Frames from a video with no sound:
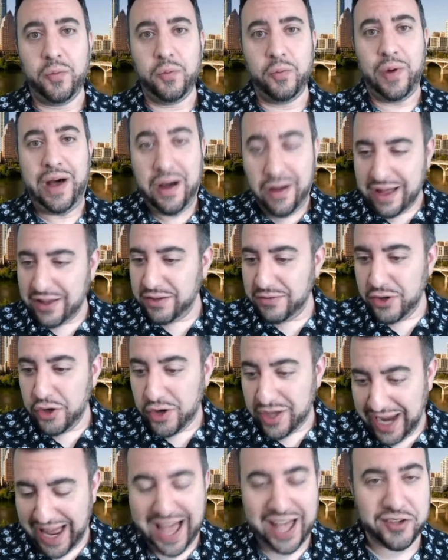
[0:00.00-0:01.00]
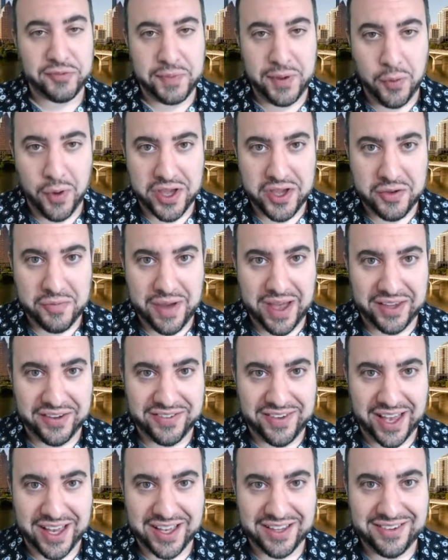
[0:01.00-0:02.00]
Well, you can ask me what you missed.
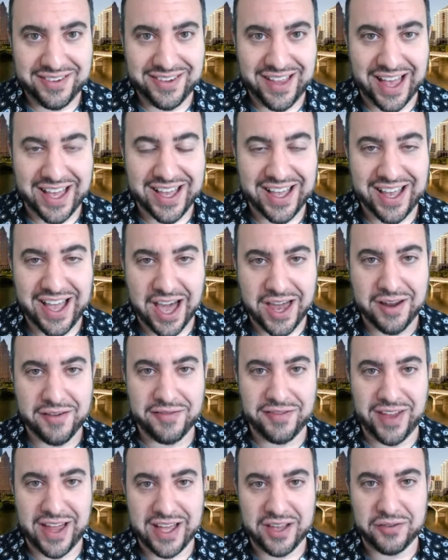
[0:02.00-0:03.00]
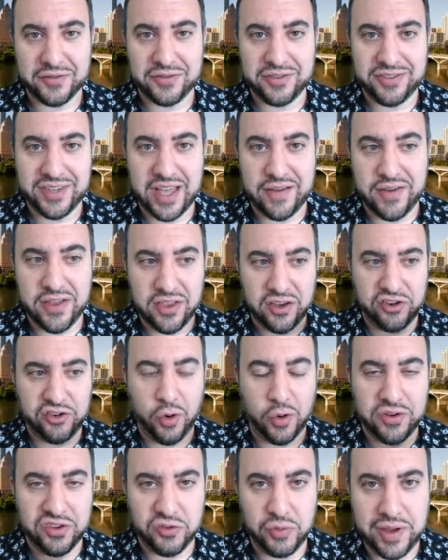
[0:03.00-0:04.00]
I can kind of like give you the
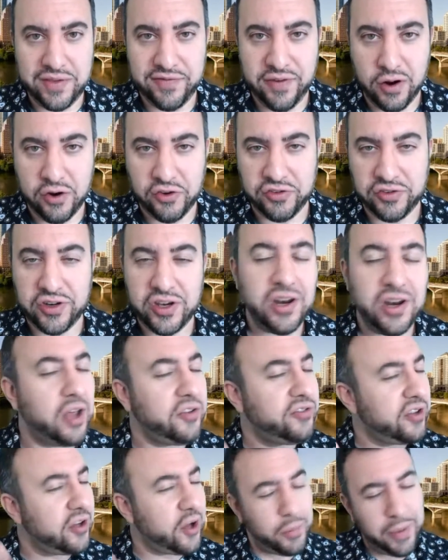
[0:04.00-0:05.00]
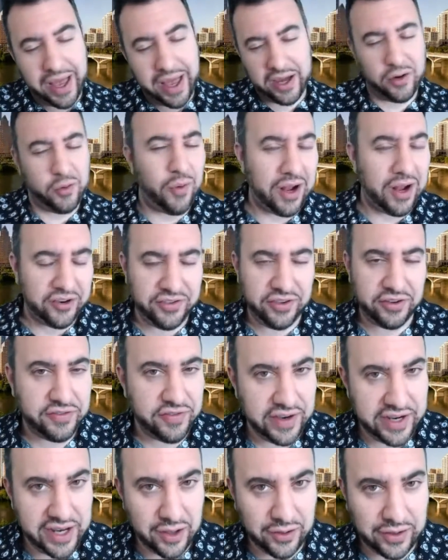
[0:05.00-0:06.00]
short and sweet version. You can also go back and watch this
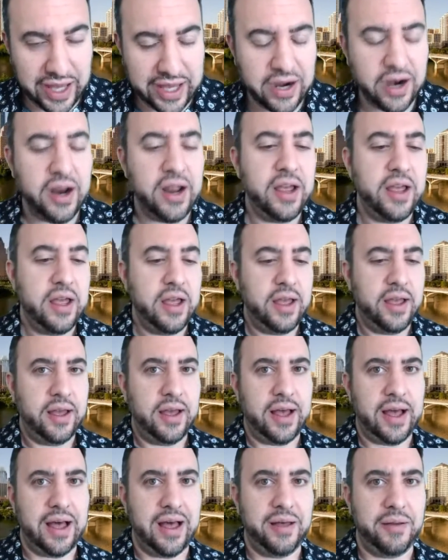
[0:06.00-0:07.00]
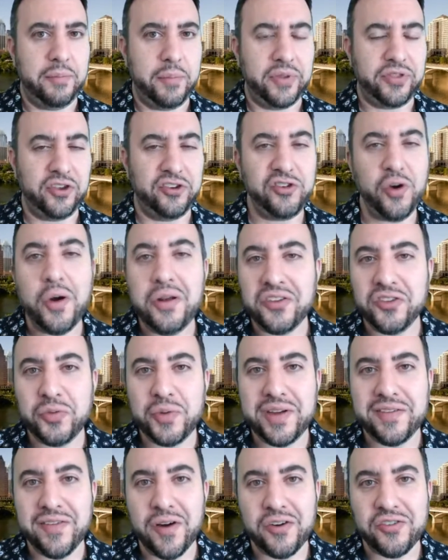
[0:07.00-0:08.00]
video later. But the short and
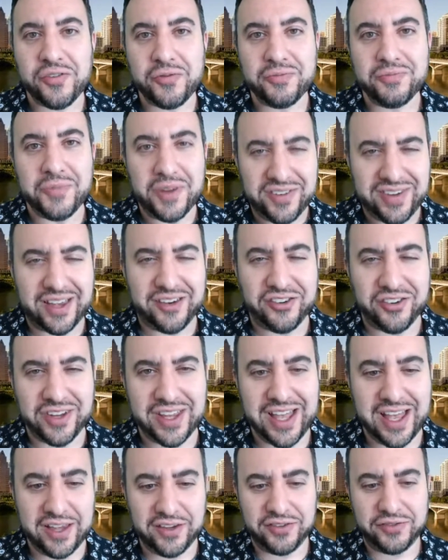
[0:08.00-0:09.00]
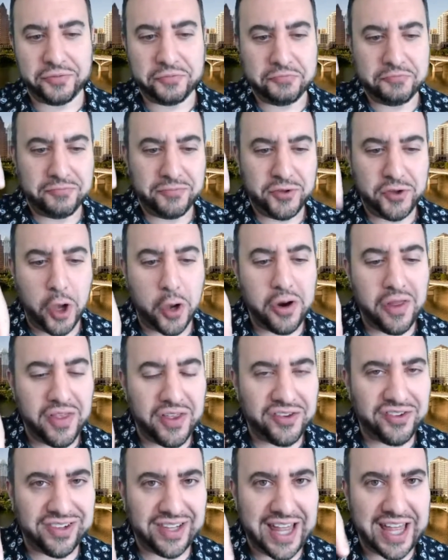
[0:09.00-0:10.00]
sweet version essentially is go to
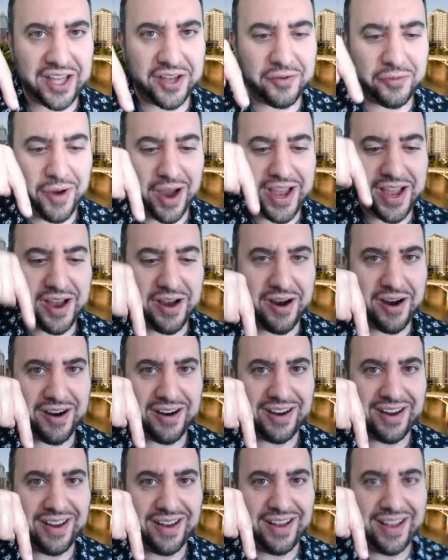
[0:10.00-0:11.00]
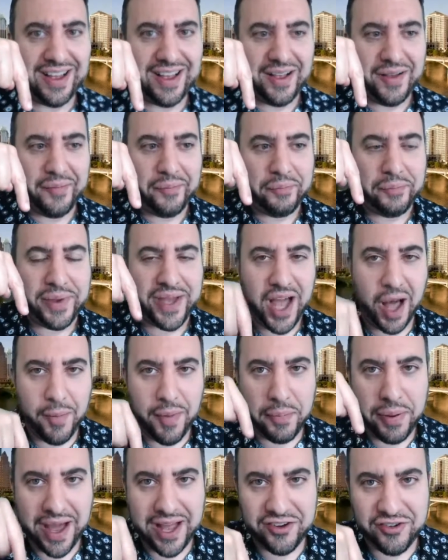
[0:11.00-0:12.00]
this link right here, become a
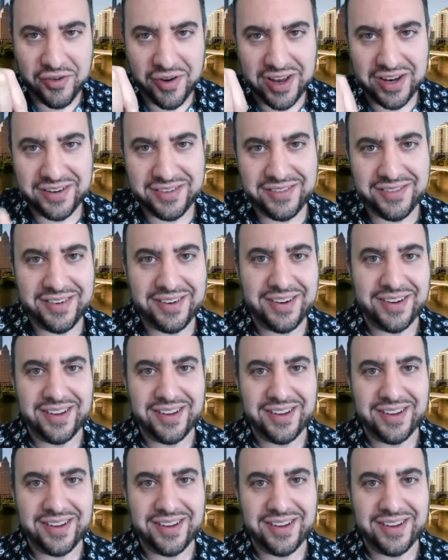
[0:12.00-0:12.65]
patron,